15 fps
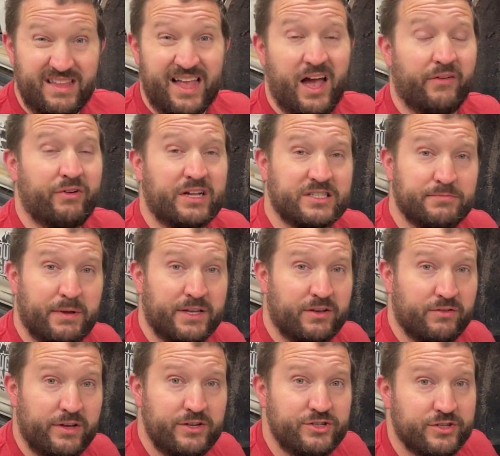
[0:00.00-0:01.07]
I've got
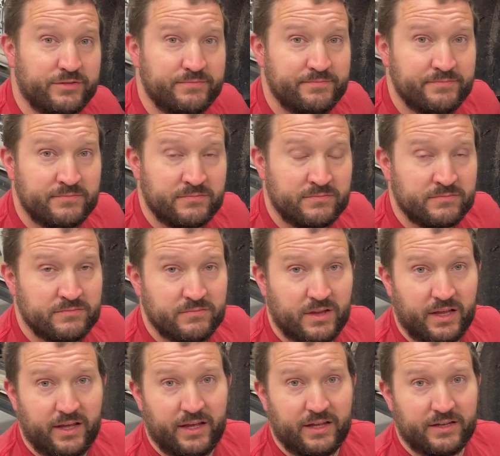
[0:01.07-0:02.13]
speculation,
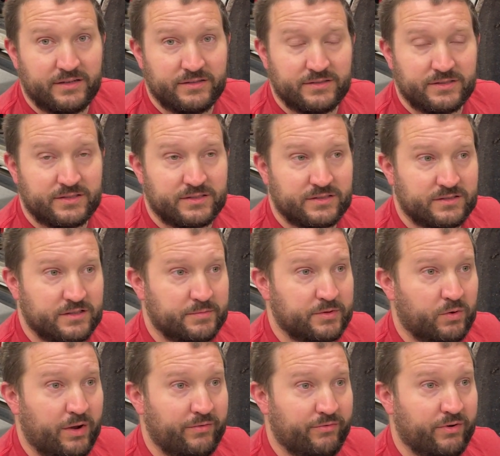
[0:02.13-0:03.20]
and to be
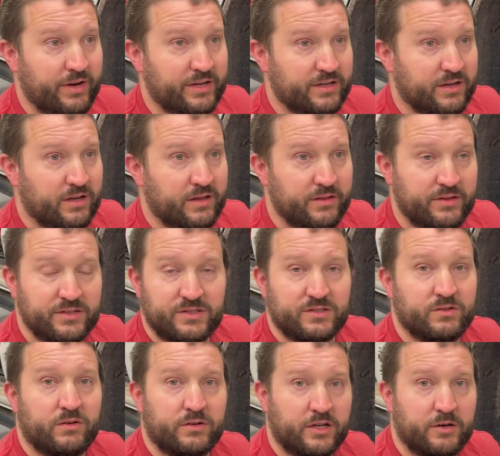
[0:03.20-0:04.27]
quite frank, this is
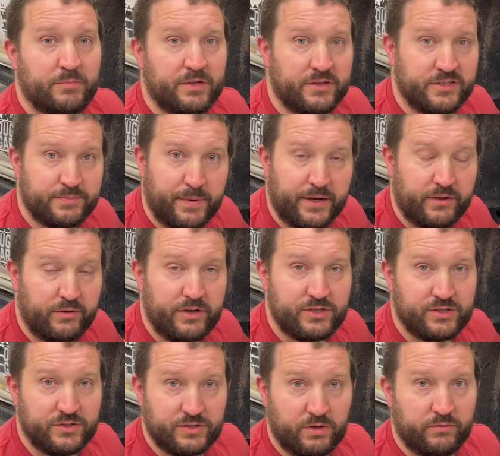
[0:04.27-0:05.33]
all going to be in the
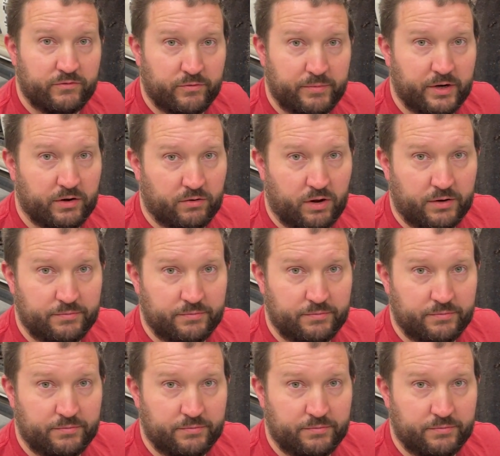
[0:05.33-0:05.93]
speculation zone from here